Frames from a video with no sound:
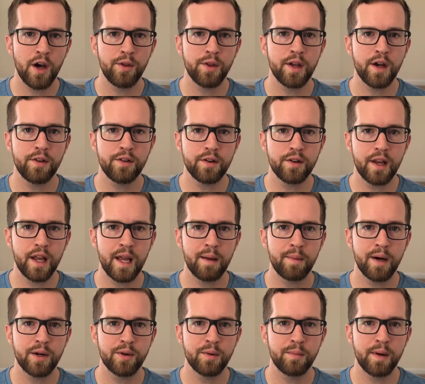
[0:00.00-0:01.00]
other game
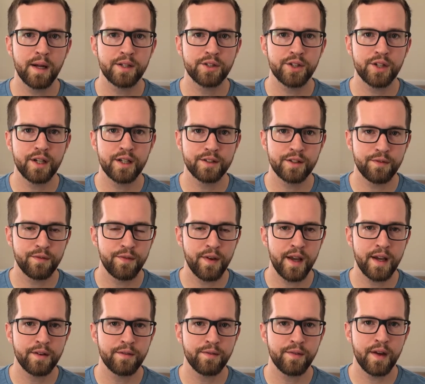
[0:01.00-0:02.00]
I would mention is a
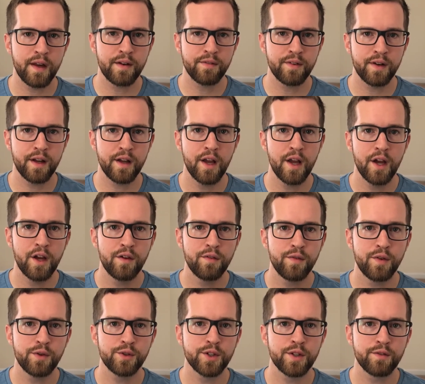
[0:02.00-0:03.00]
fan favorite,
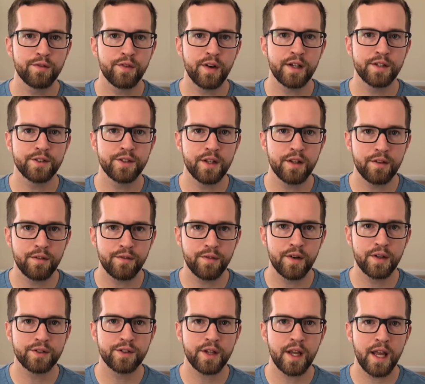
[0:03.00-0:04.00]
Fusion Frenzy, the
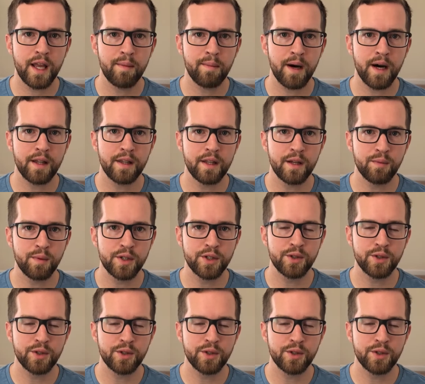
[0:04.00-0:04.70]
first game on the original